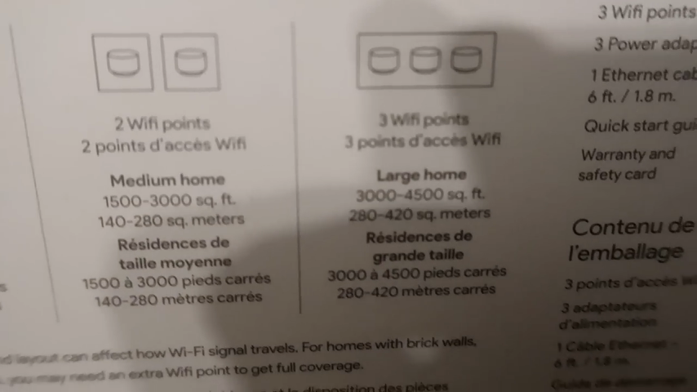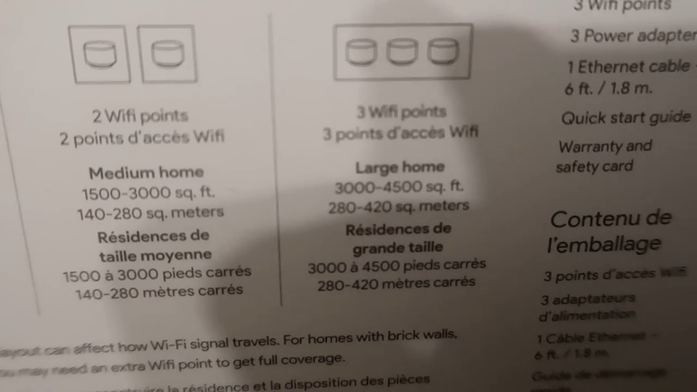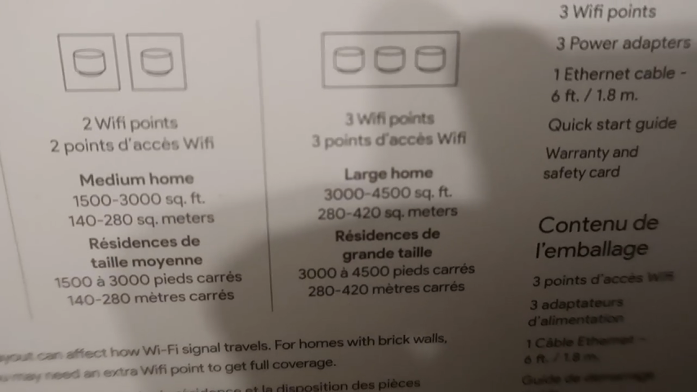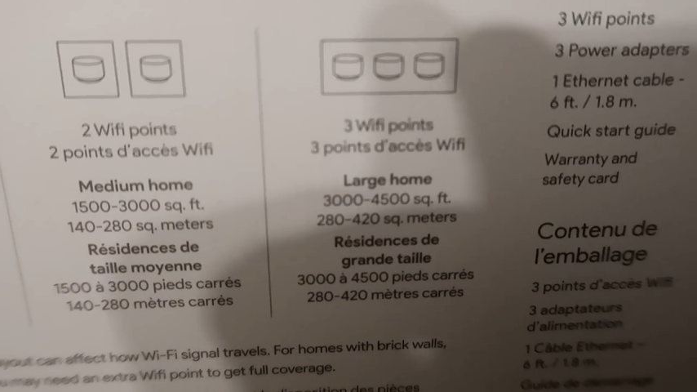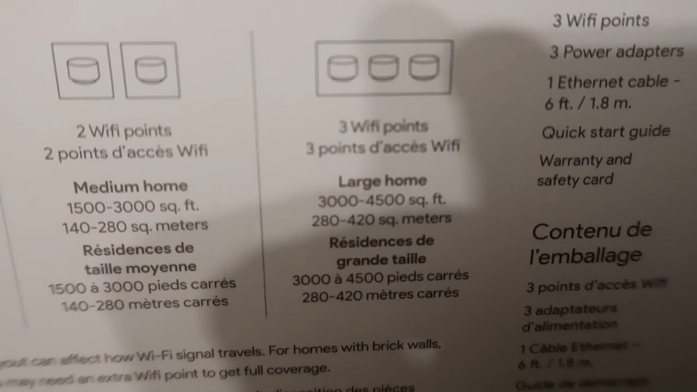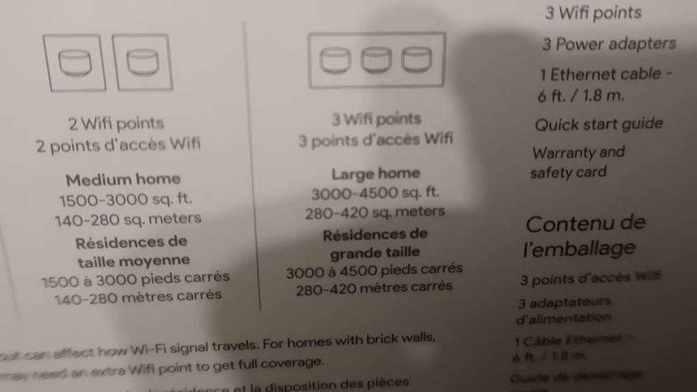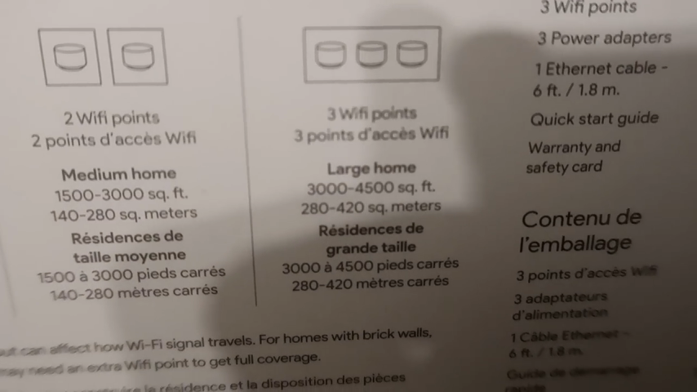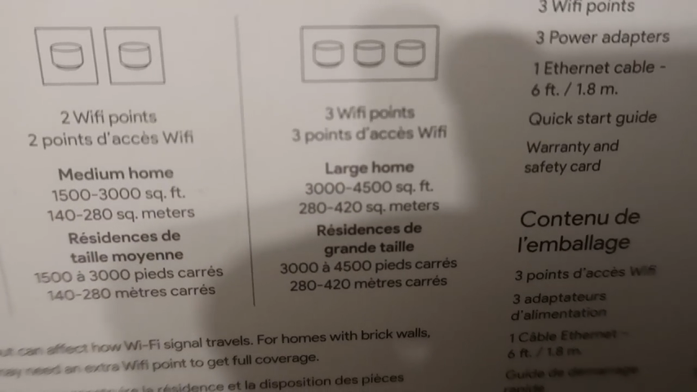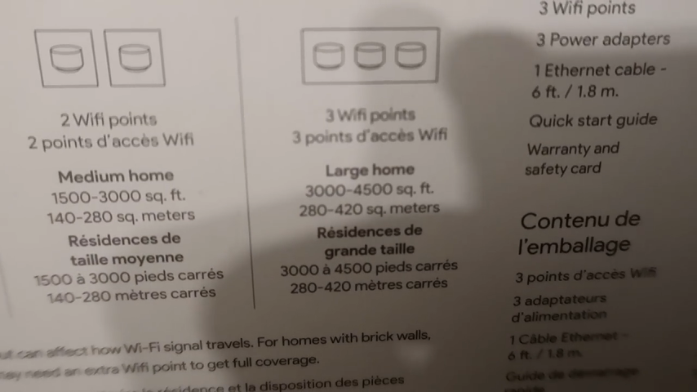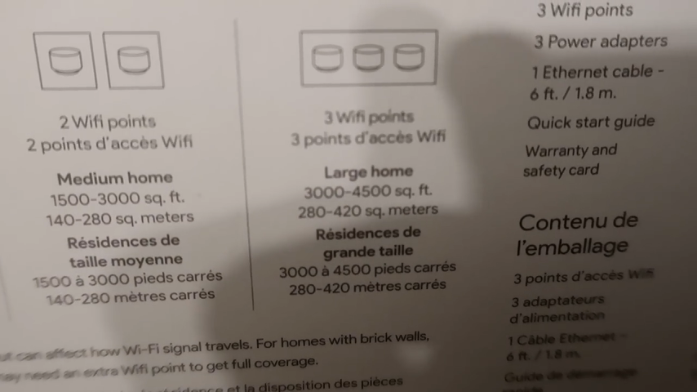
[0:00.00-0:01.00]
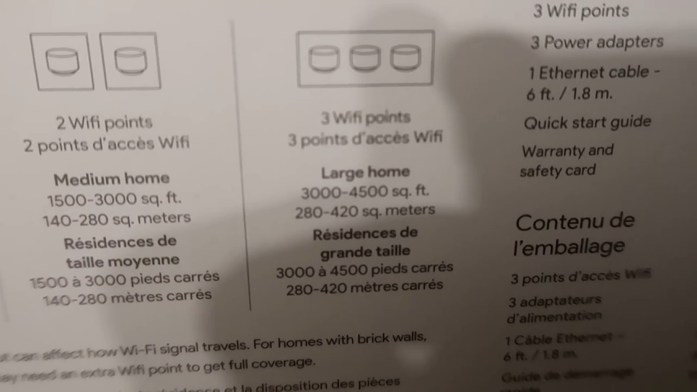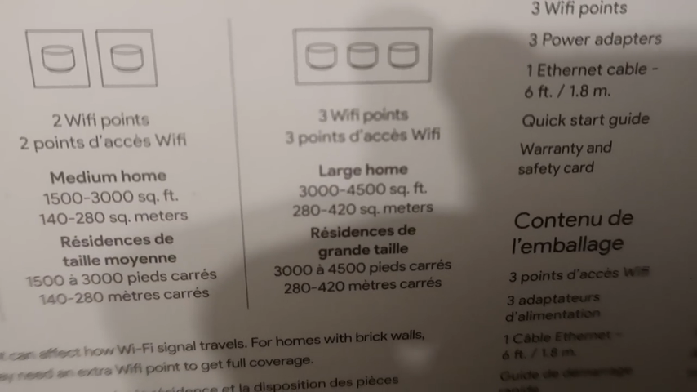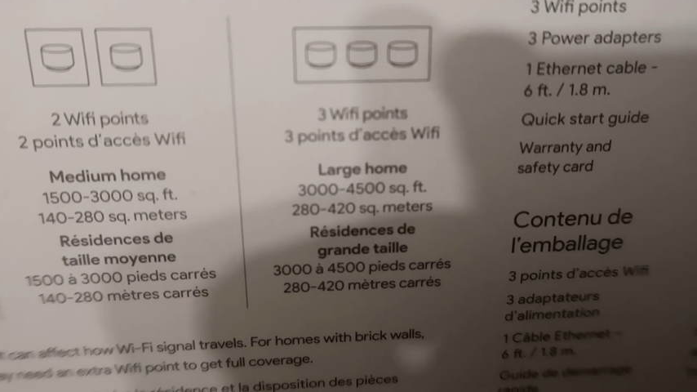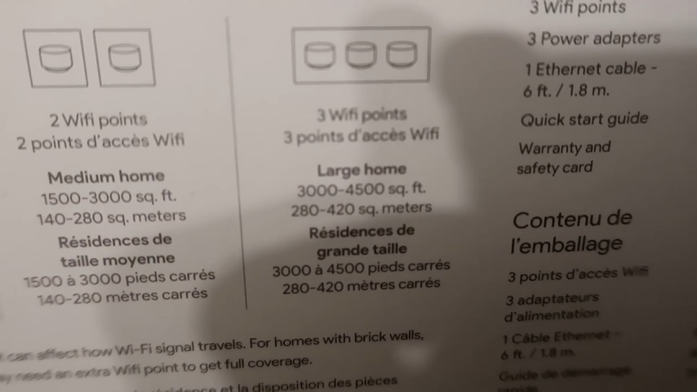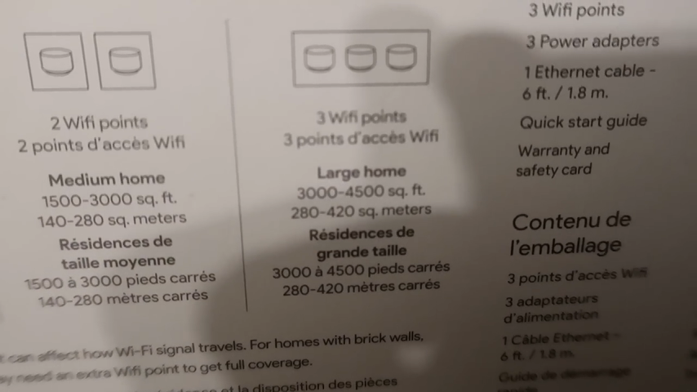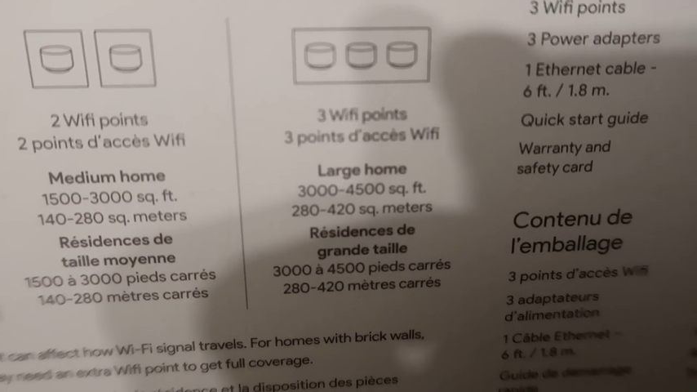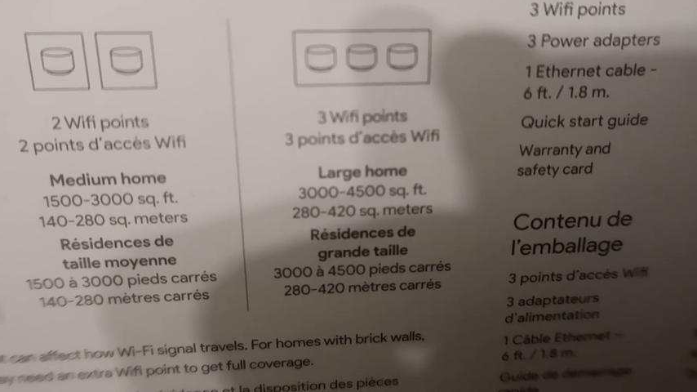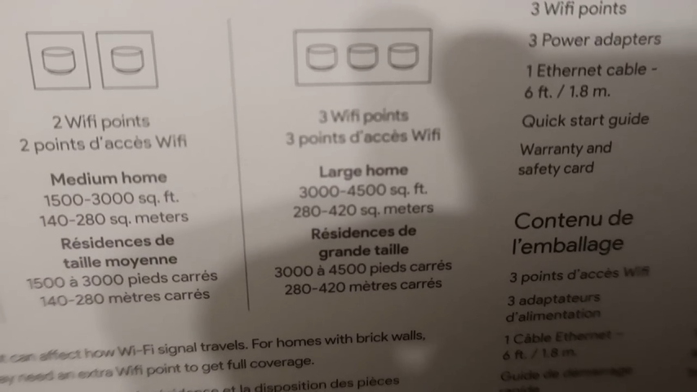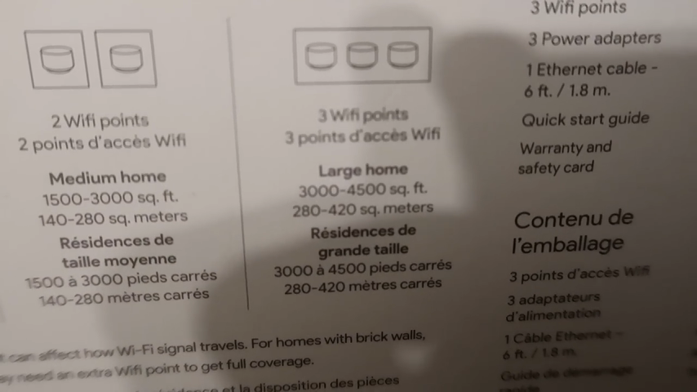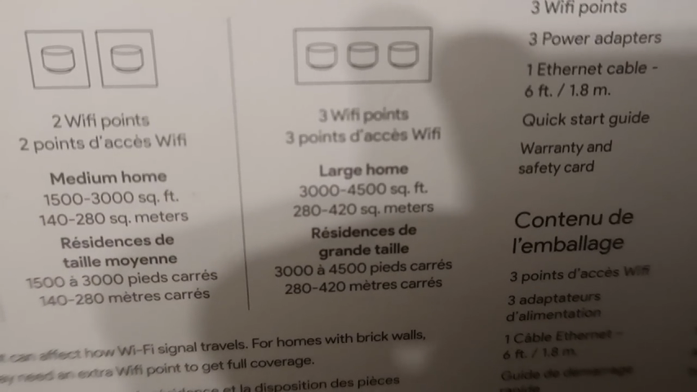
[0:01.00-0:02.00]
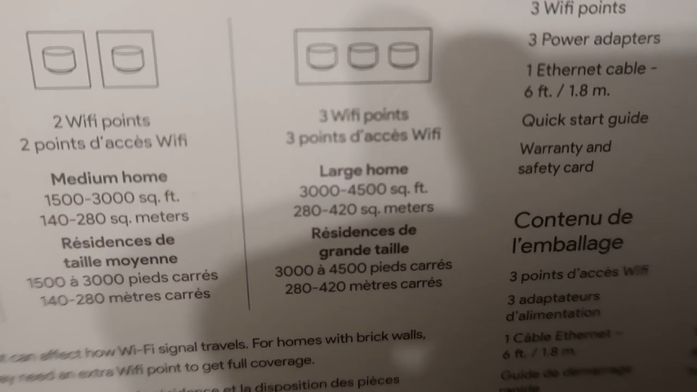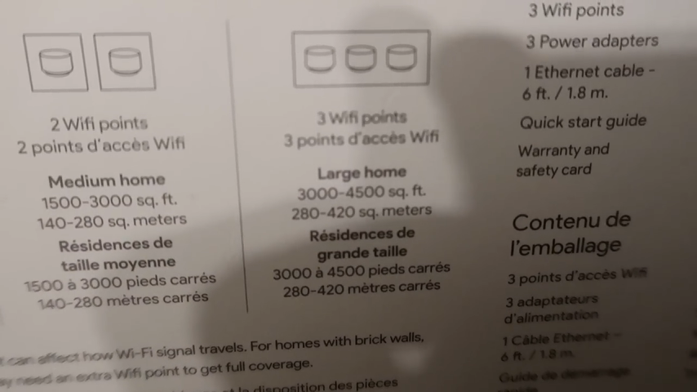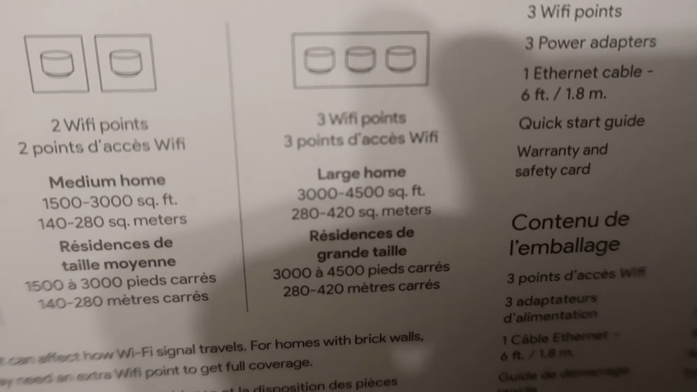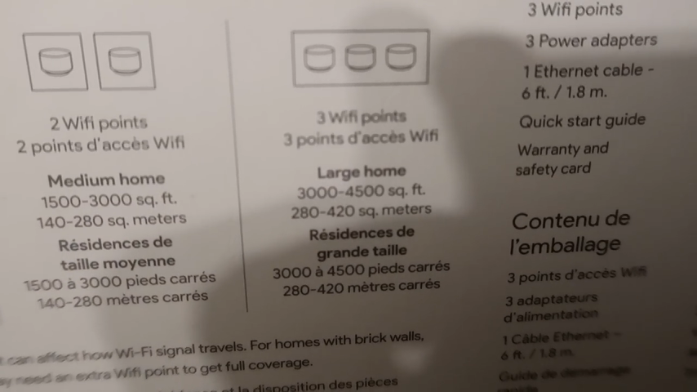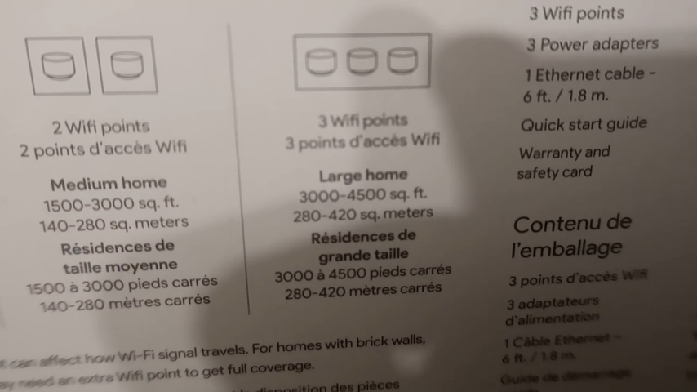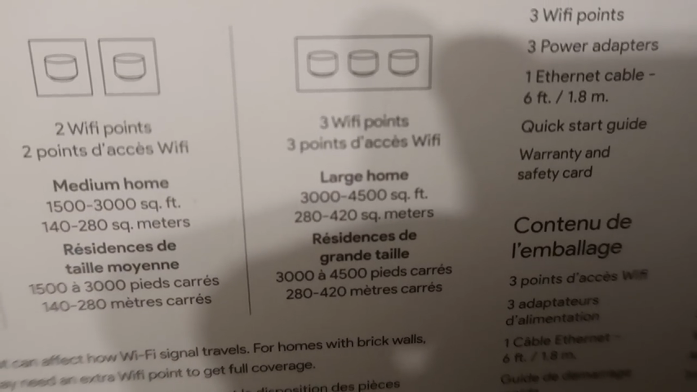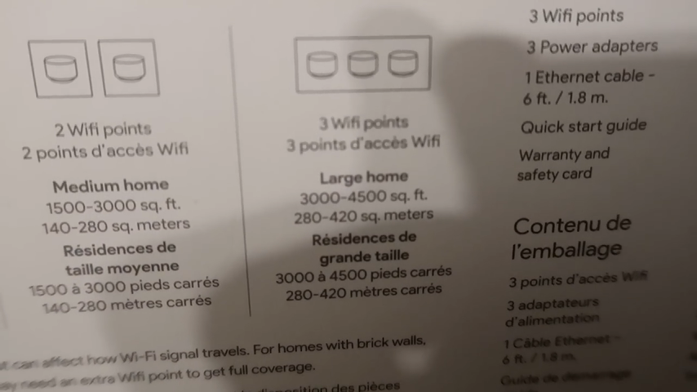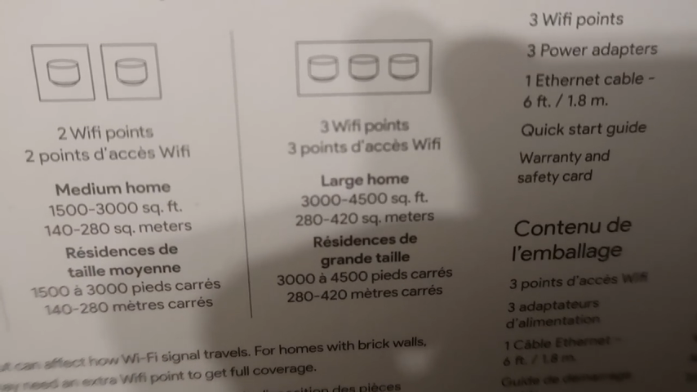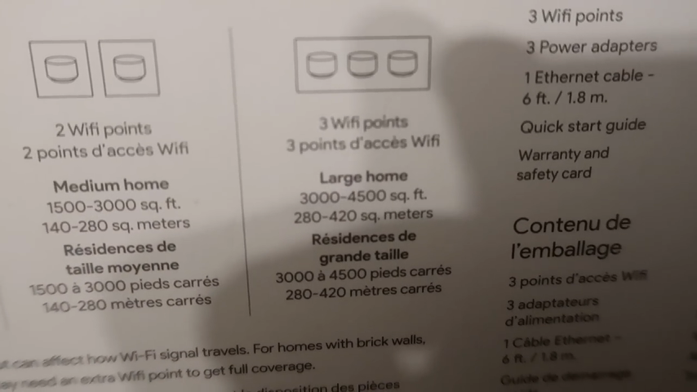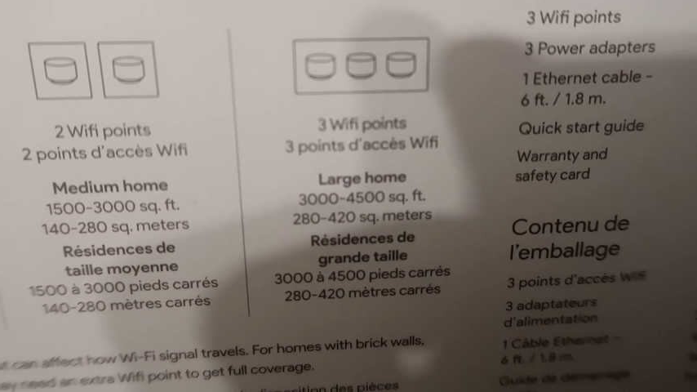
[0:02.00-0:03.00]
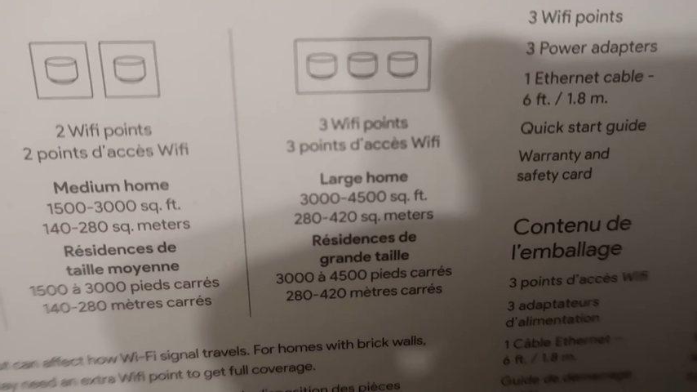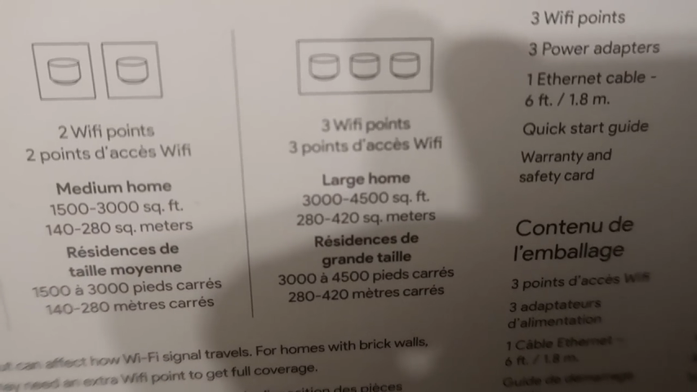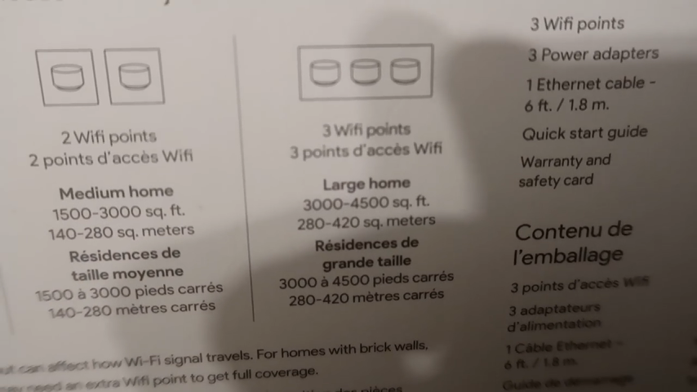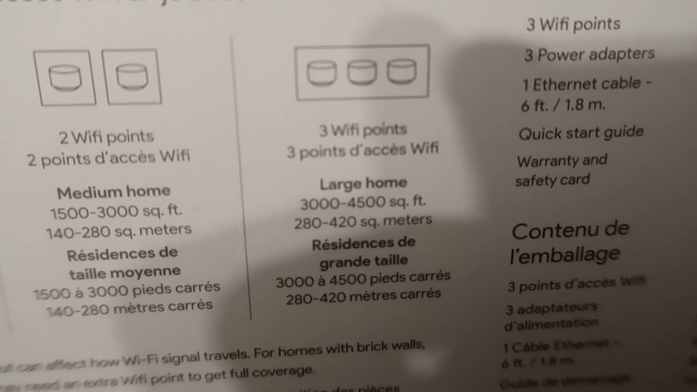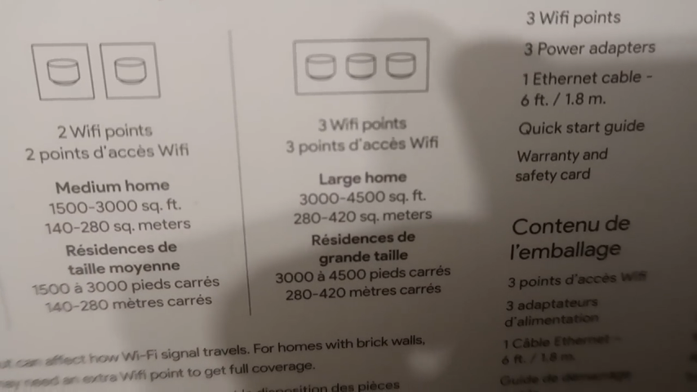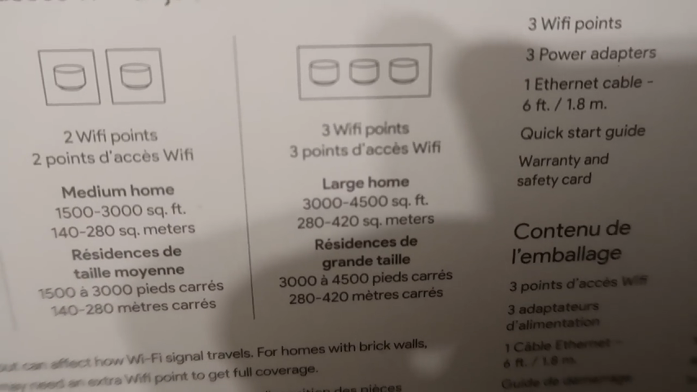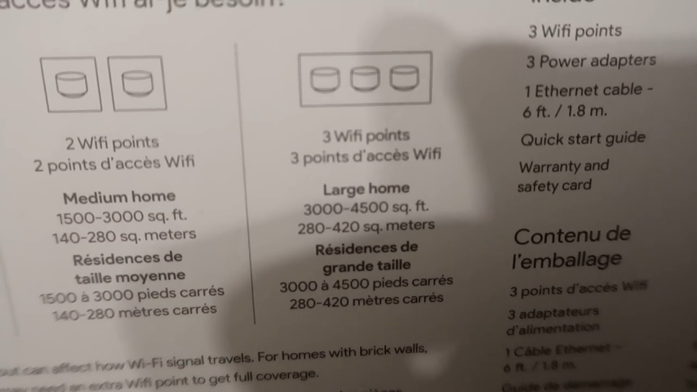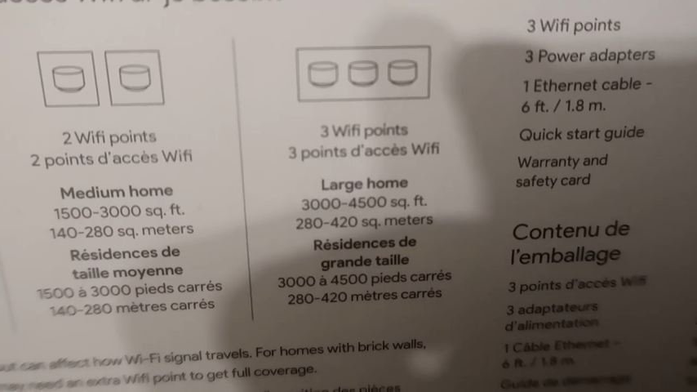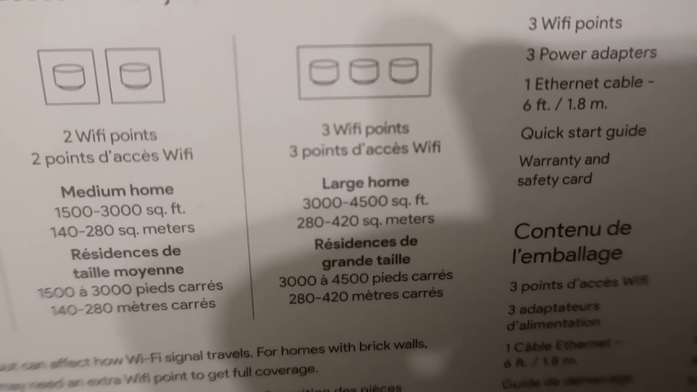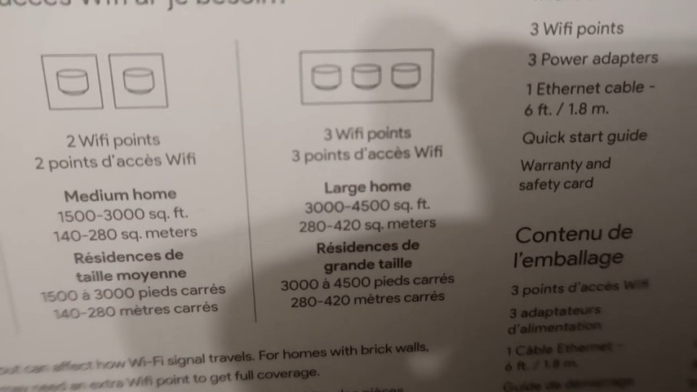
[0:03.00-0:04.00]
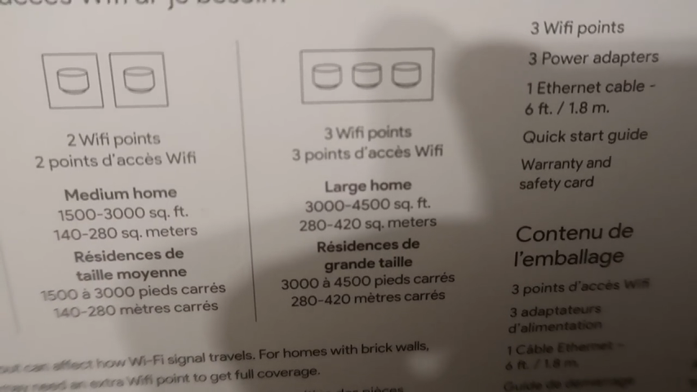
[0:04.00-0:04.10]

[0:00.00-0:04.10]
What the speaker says: Nobody's mouth can be seen.